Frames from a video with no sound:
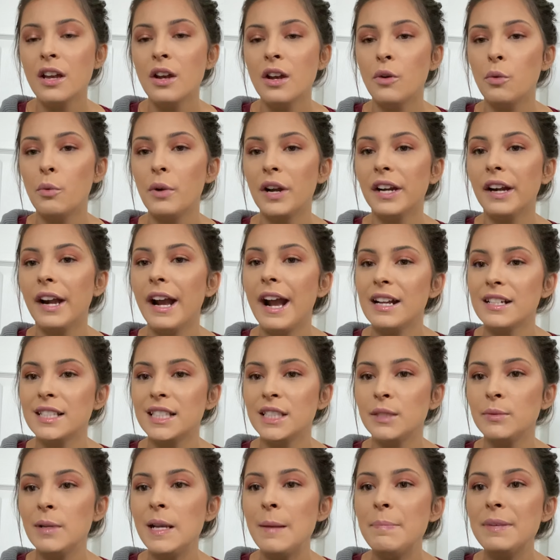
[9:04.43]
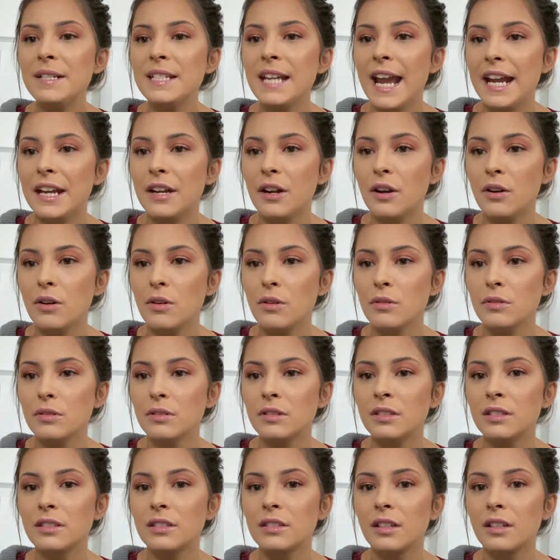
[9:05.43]
whereas sweet
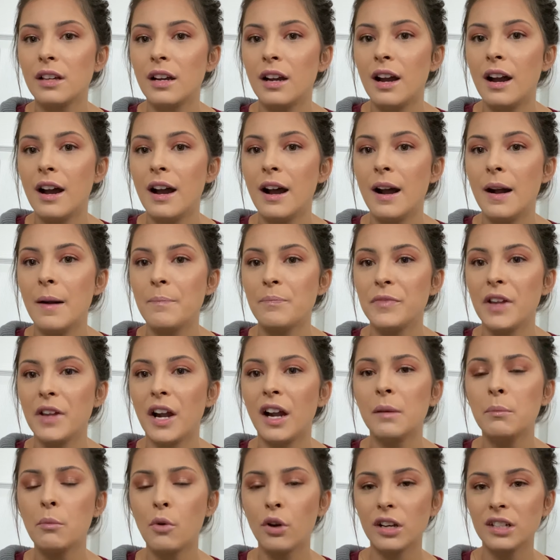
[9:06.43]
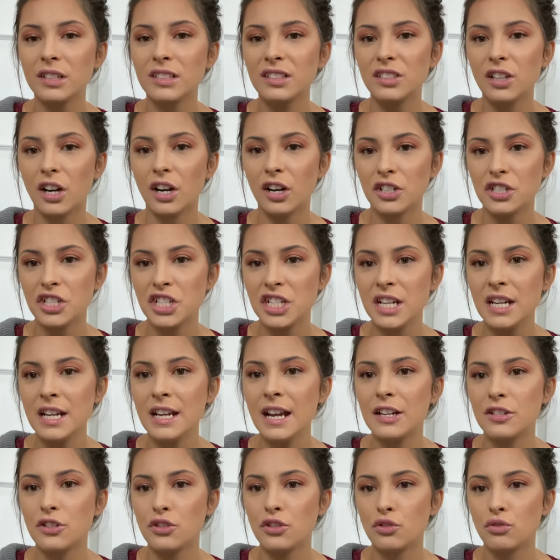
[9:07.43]
potatoes um, are more starchy
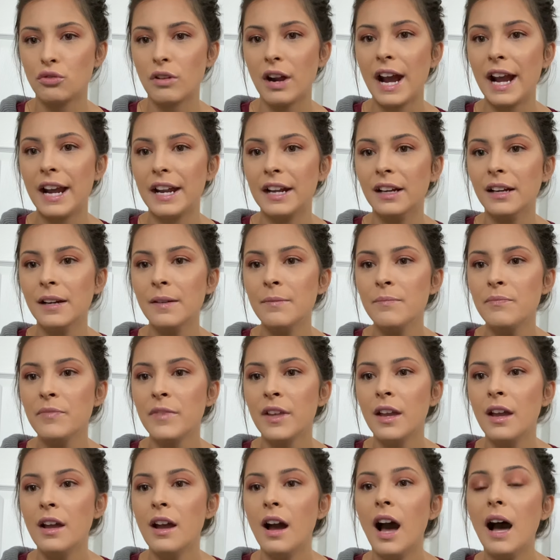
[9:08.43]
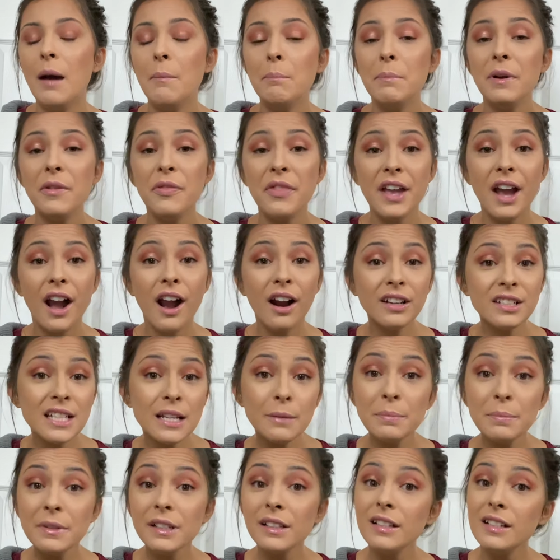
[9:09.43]
and drier, um, but they are
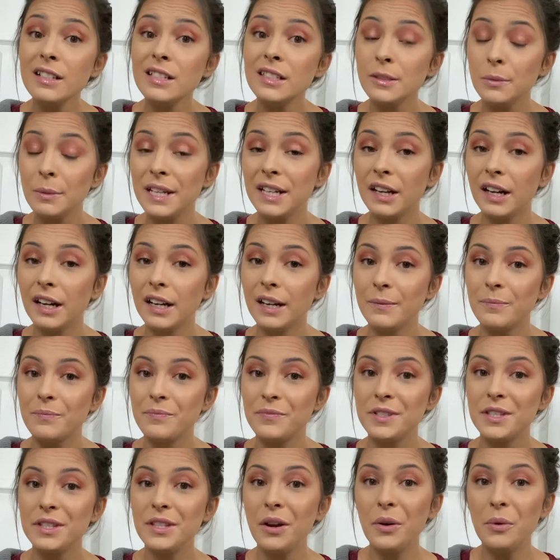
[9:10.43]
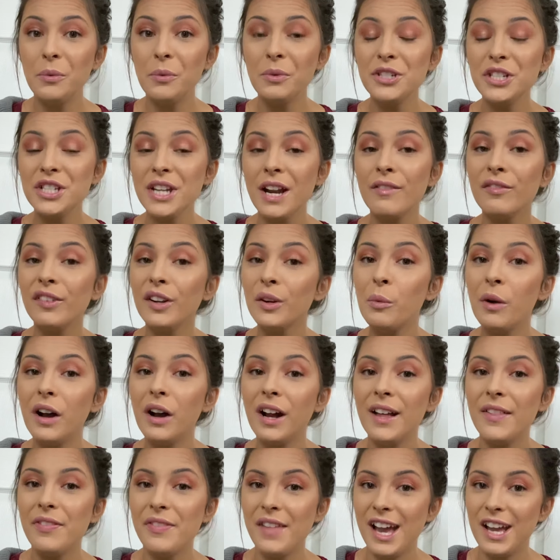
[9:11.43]
typically sweeter. So whichever
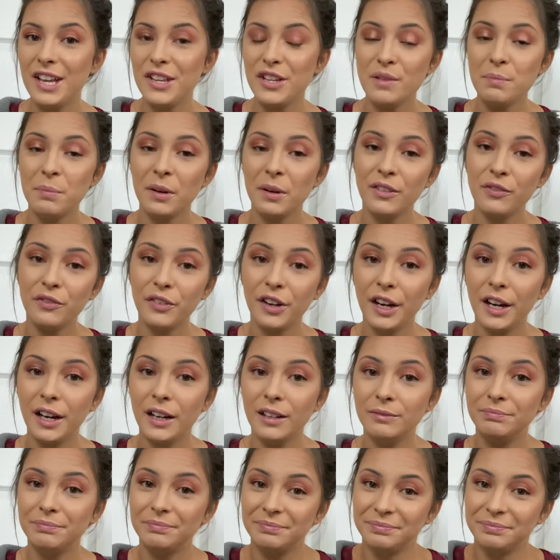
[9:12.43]
one that you prefer.